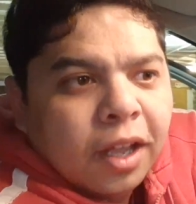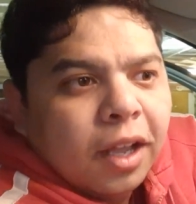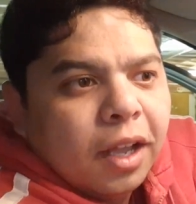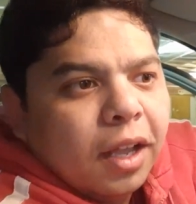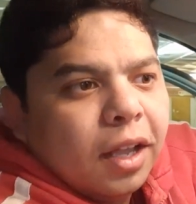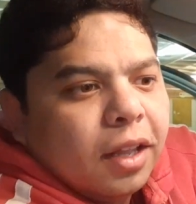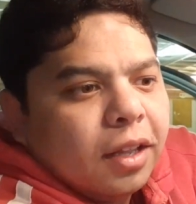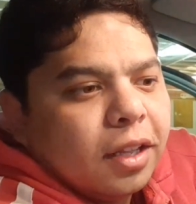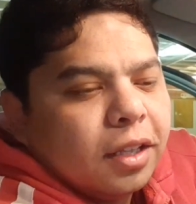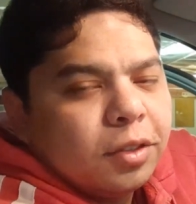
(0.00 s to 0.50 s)

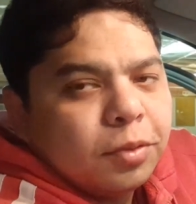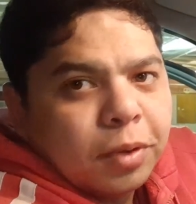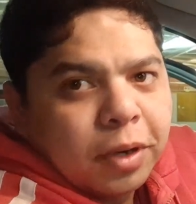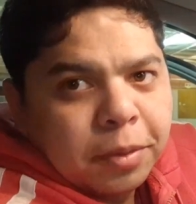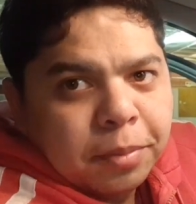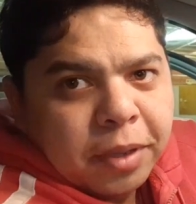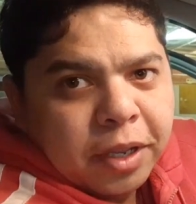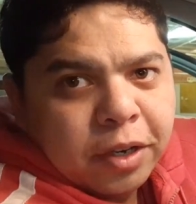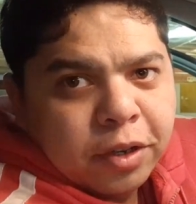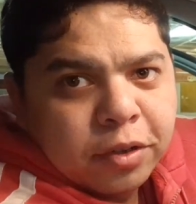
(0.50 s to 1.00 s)
and that's what I've
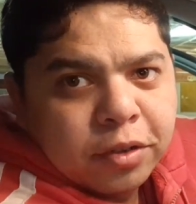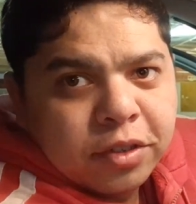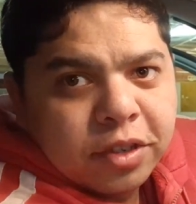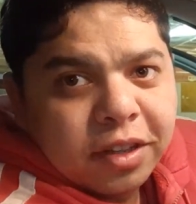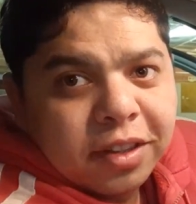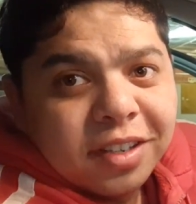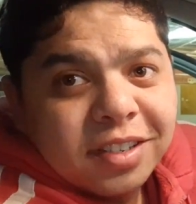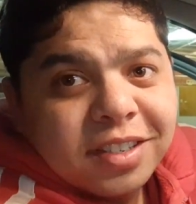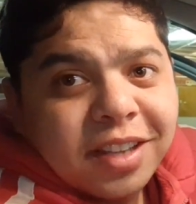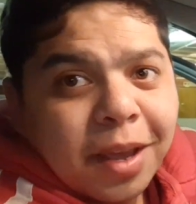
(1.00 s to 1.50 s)
been using.
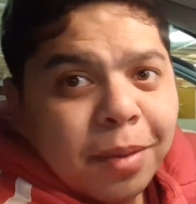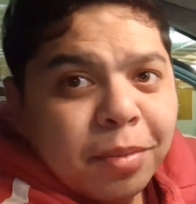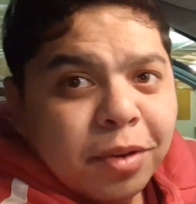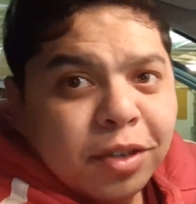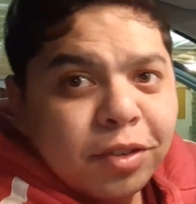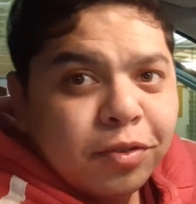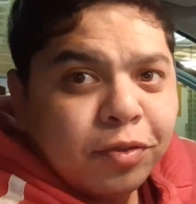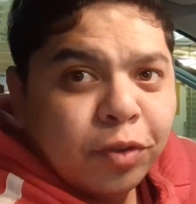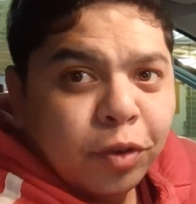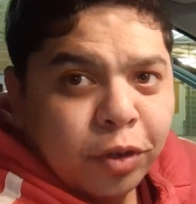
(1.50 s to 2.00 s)
This camera's
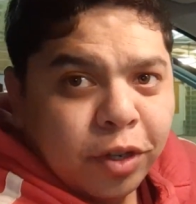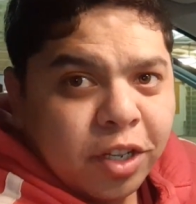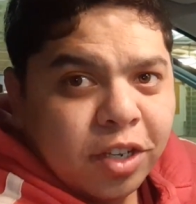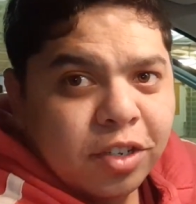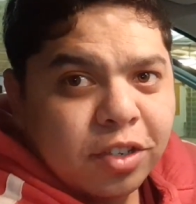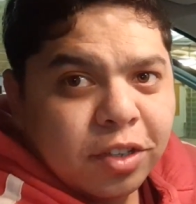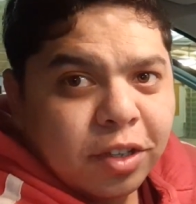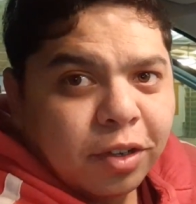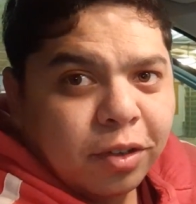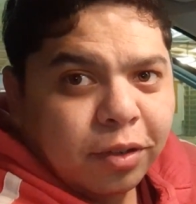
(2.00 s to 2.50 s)

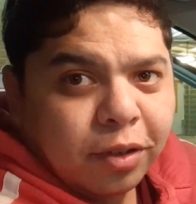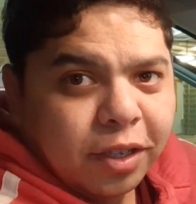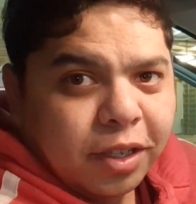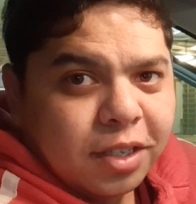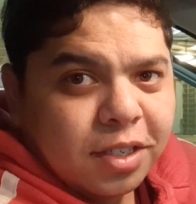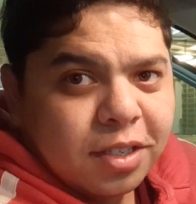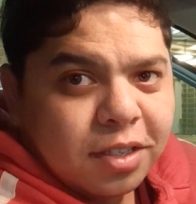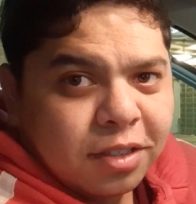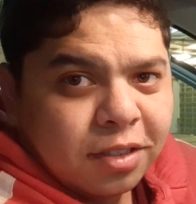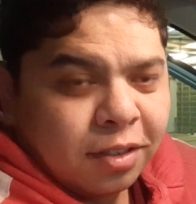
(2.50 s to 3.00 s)
footage though
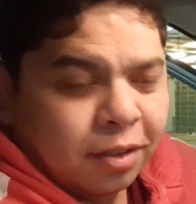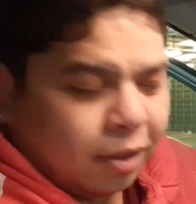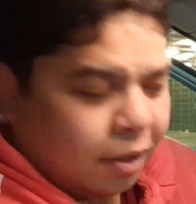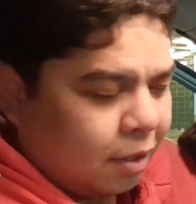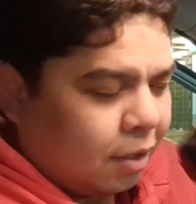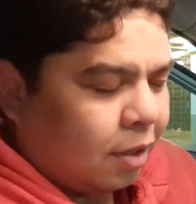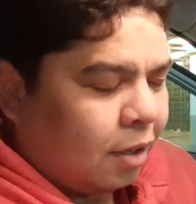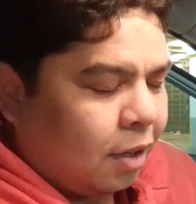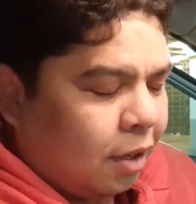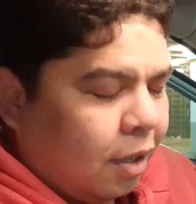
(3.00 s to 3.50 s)
is
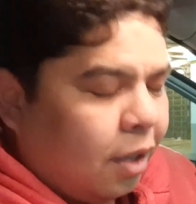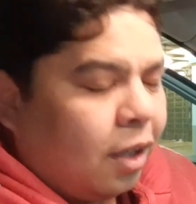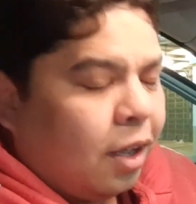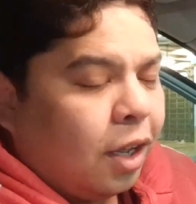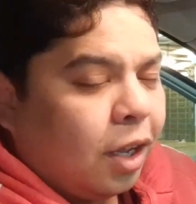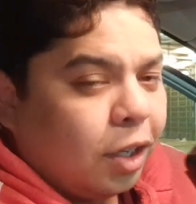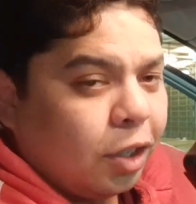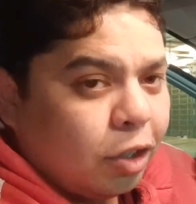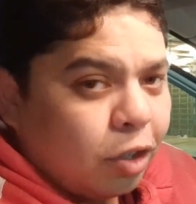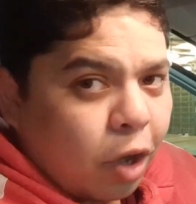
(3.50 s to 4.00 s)

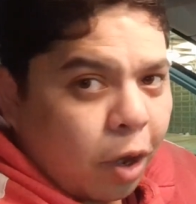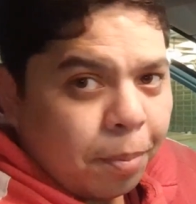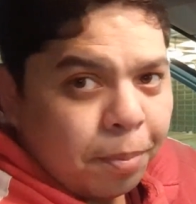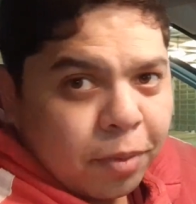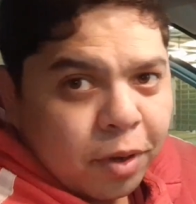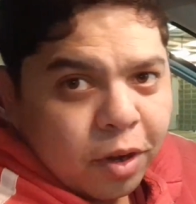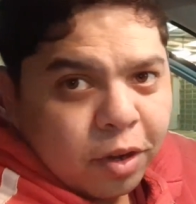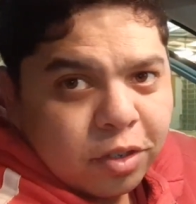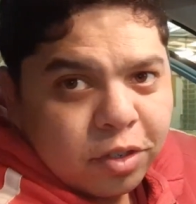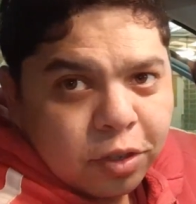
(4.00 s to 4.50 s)
top
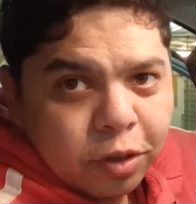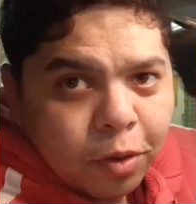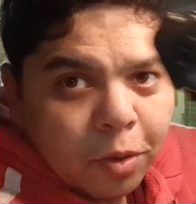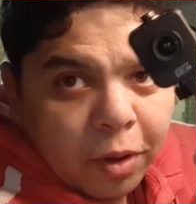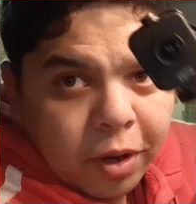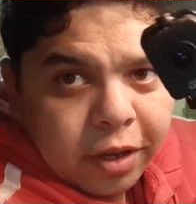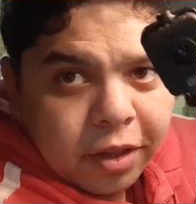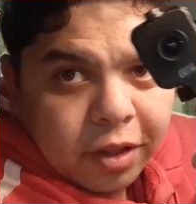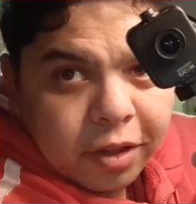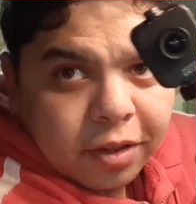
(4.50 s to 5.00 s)
notch. The
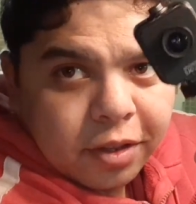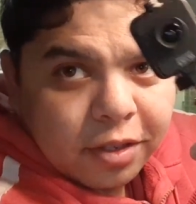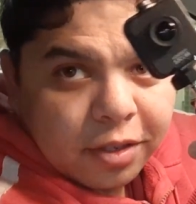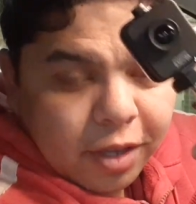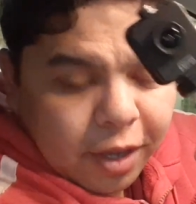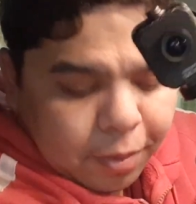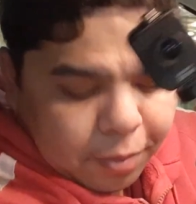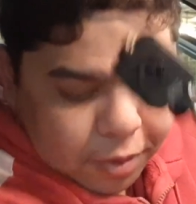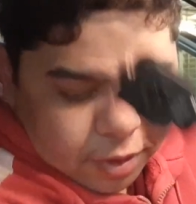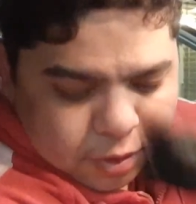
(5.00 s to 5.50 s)
quality on this
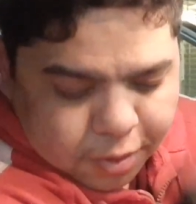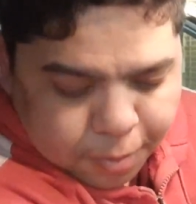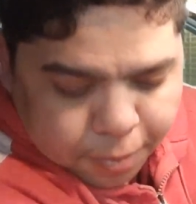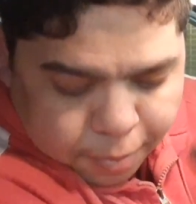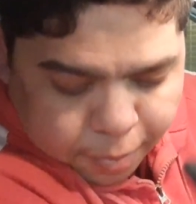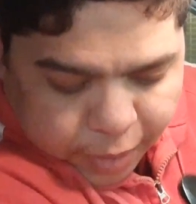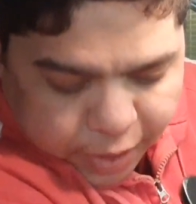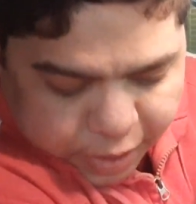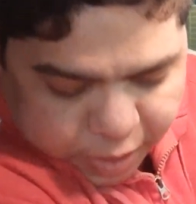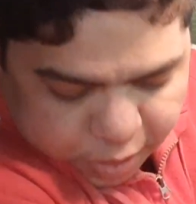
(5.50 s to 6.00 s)
camera is
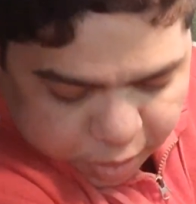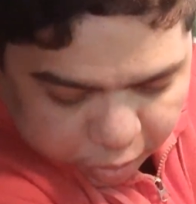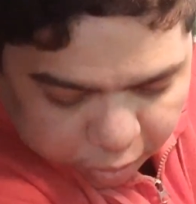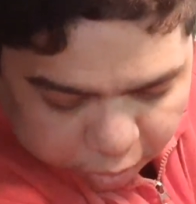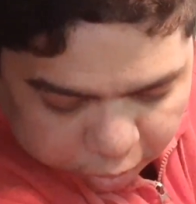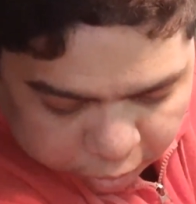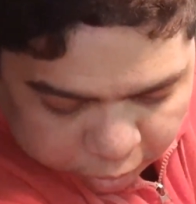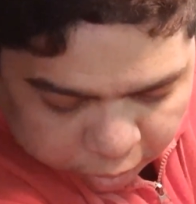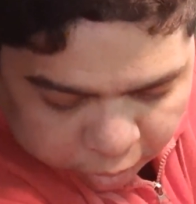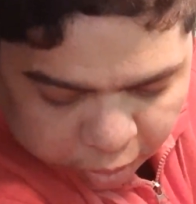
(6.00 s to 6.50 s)
amazing.
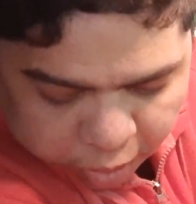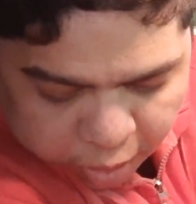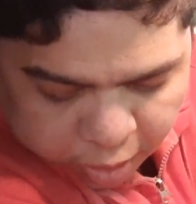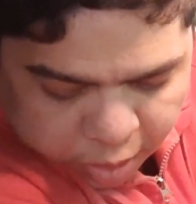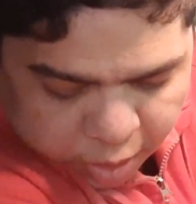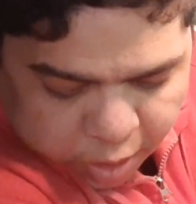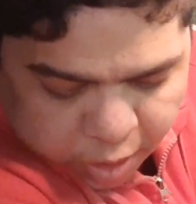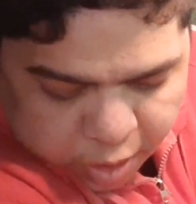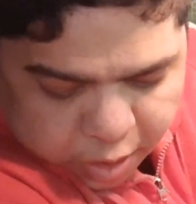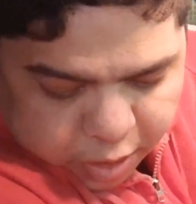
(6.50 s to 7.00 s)

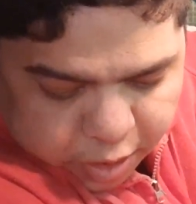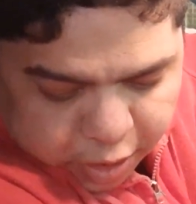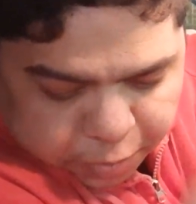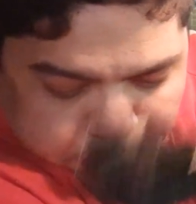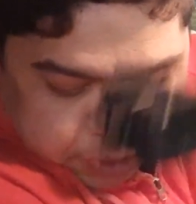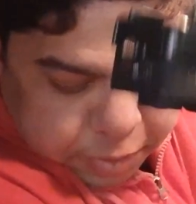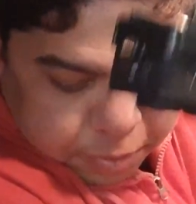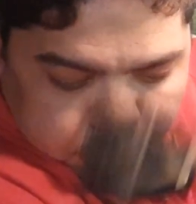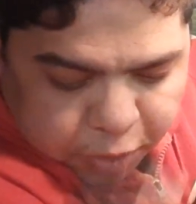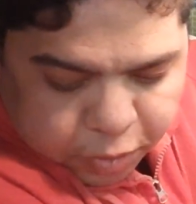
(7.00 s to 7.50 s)
So that's
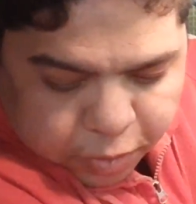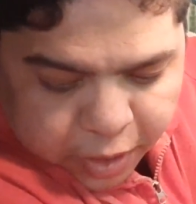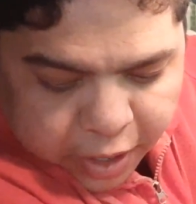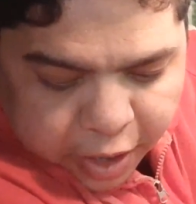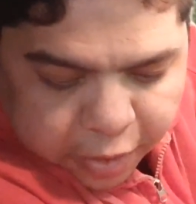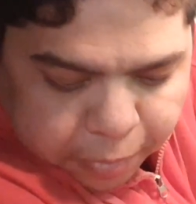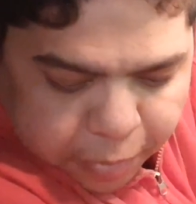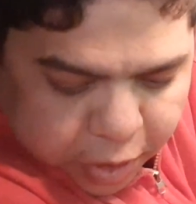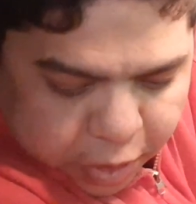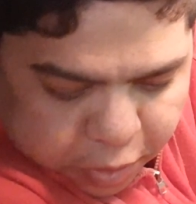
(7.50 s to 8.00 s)
pretty much what
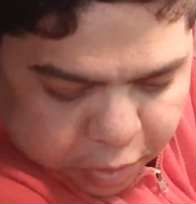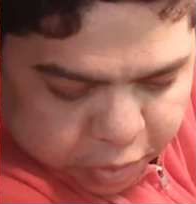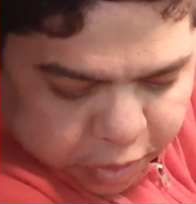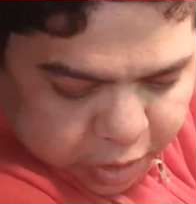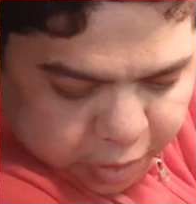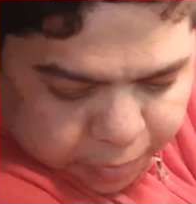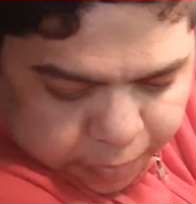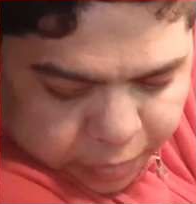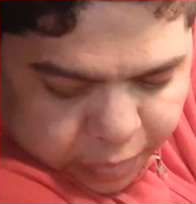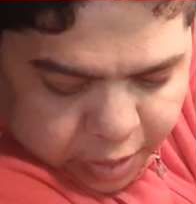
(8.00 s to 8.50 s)
I've been
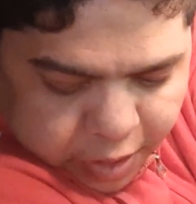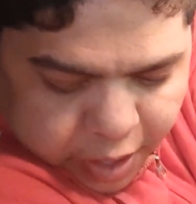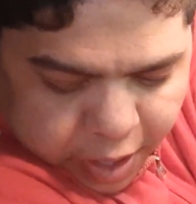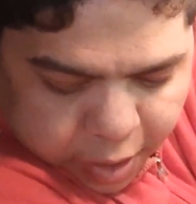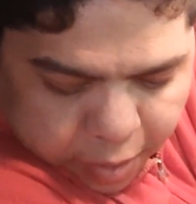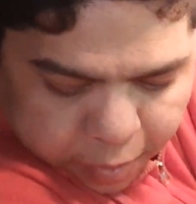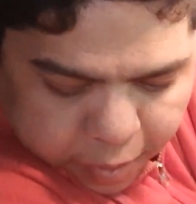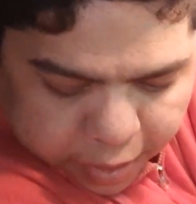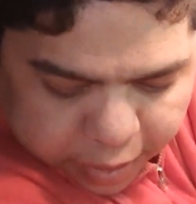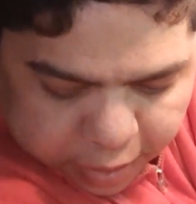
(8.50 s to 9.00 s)
using.
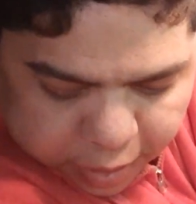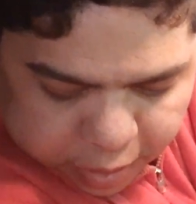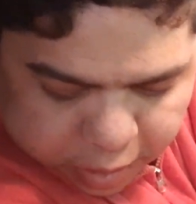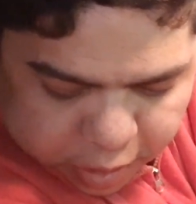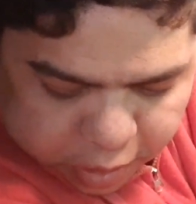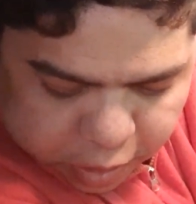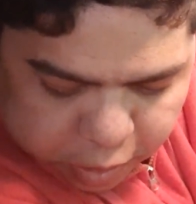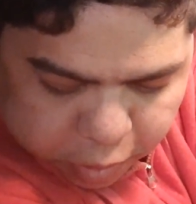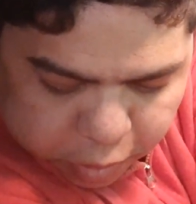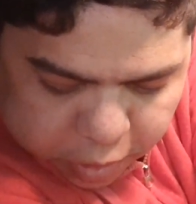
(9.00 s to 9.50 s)
Now I can
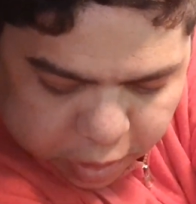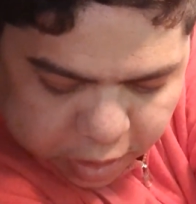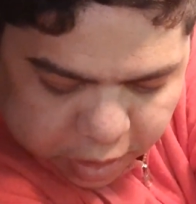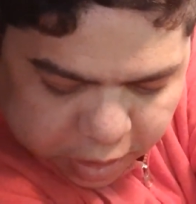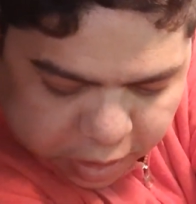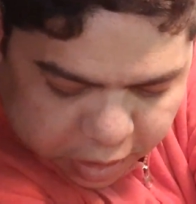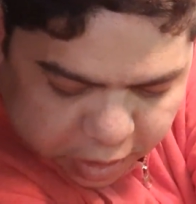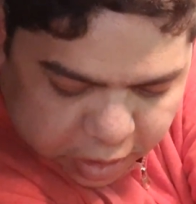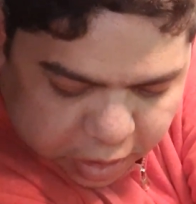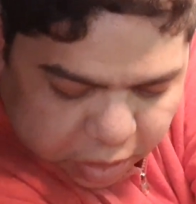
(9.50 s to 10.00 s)
just use
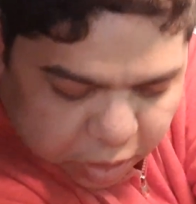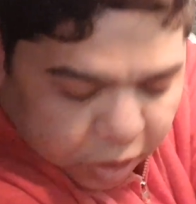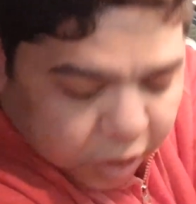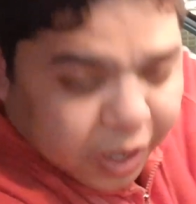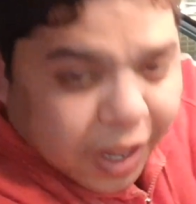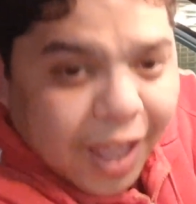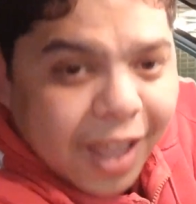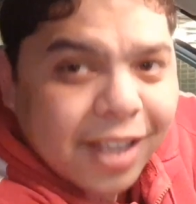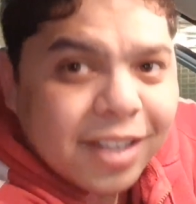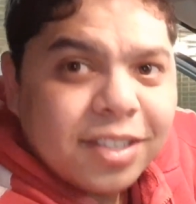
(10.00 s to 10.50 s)
this. It's not
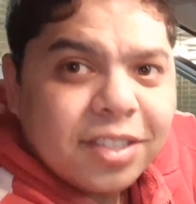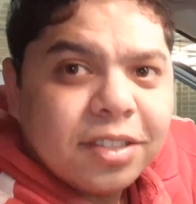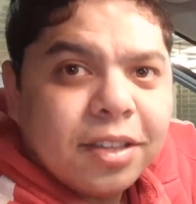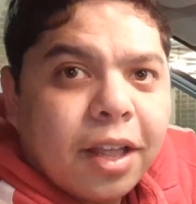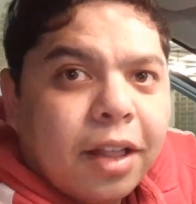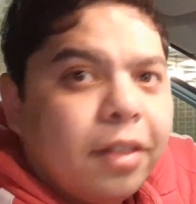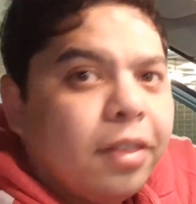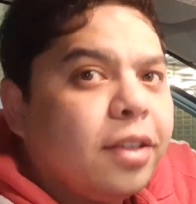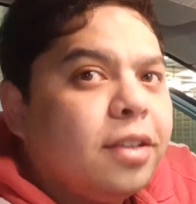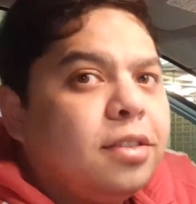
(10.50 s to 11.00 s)
as
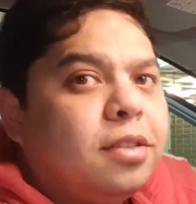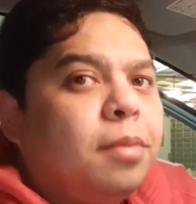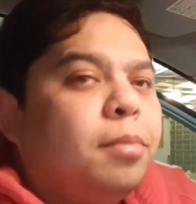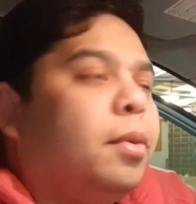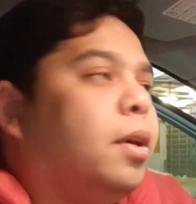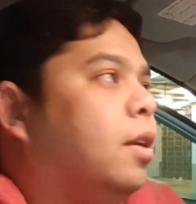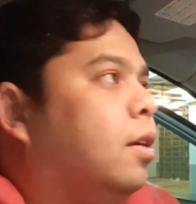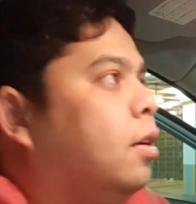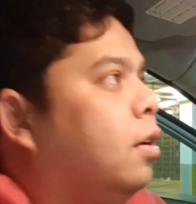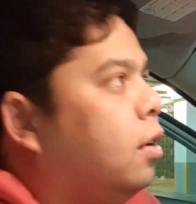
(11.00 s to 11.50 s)
stealth as the
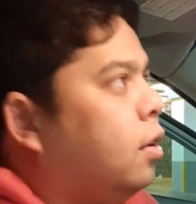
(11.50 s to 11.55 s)
mirror